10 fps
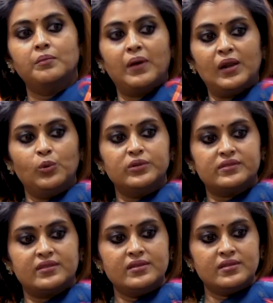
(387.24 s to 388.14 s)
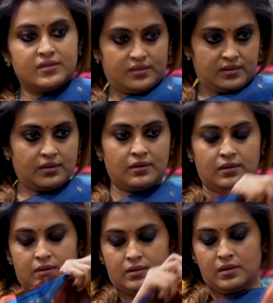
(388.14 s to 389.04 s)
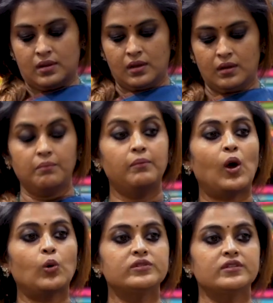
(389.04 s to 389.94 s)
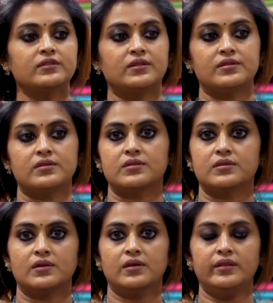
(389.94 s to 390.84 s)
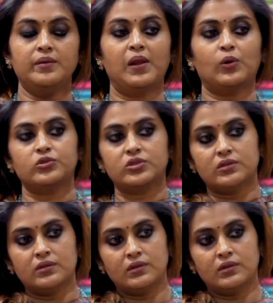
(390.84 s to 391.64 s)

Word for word: Pallu is this, blouse is this. This is blouse.